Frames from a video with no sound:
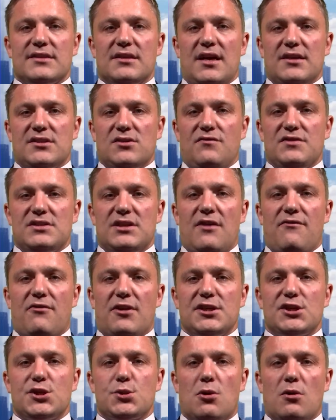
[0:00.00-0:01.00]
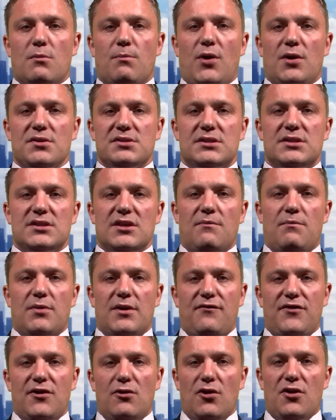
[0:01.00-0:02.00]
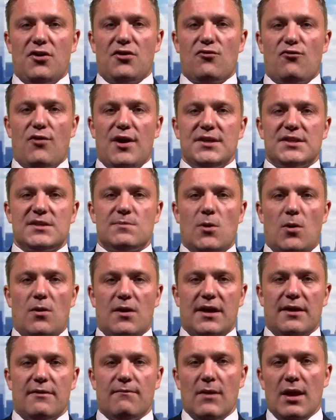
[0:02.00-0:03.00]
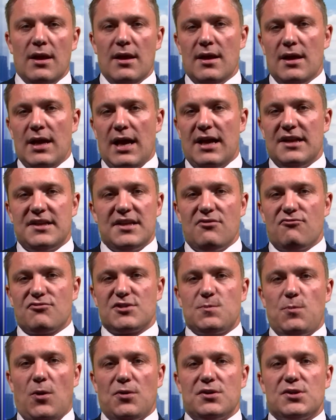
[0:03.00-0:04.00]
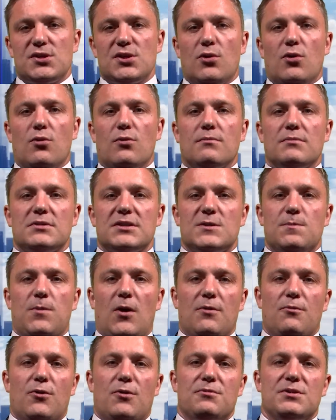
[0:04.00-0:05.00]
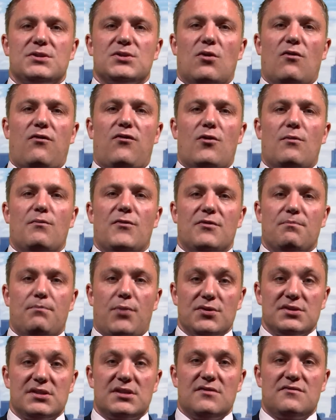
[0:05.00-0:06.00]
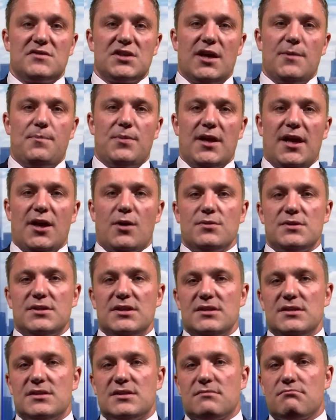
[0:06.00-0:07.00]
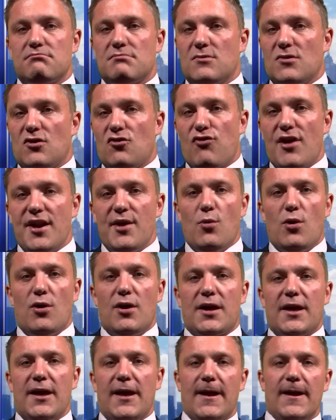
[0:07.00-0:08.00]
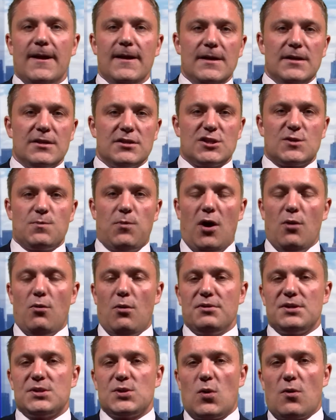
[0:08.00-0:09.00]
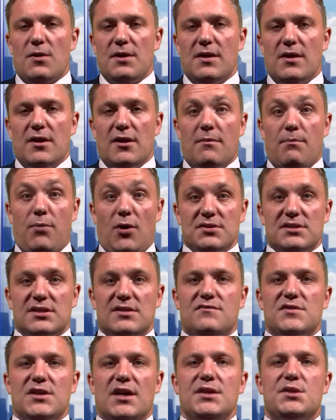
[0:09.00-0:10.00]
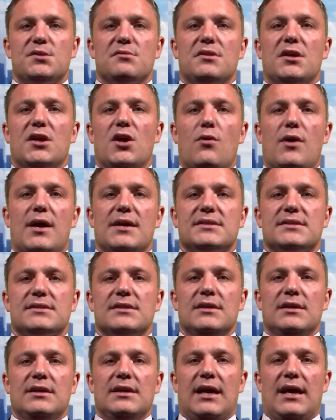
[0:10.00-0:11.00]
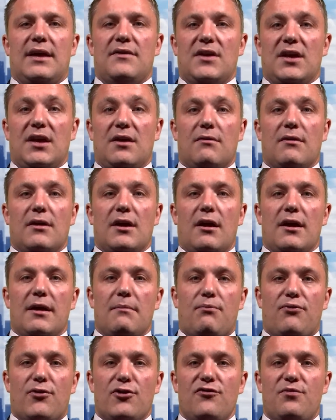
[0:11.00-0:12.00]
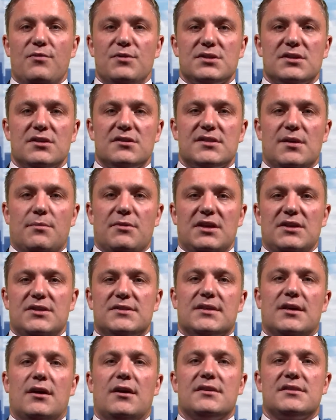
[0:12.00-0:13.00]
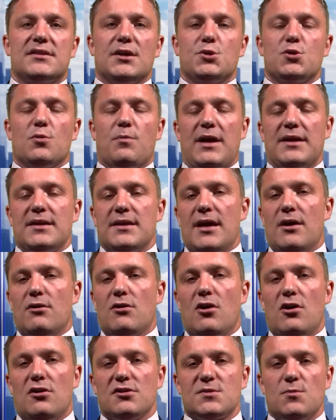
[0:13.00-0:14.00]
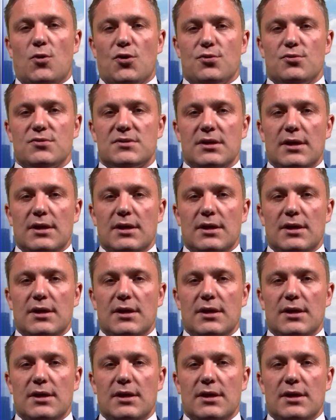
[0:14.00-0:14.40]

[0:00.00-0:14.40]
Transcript: So that's obviously a very strong positive. But if you look at the rates market, it didn't respond at all, despite what we saw from the positive tape in equities, credit working, despite what we saw in the positive data in the US and the improvement to some of these central bank nowcast models.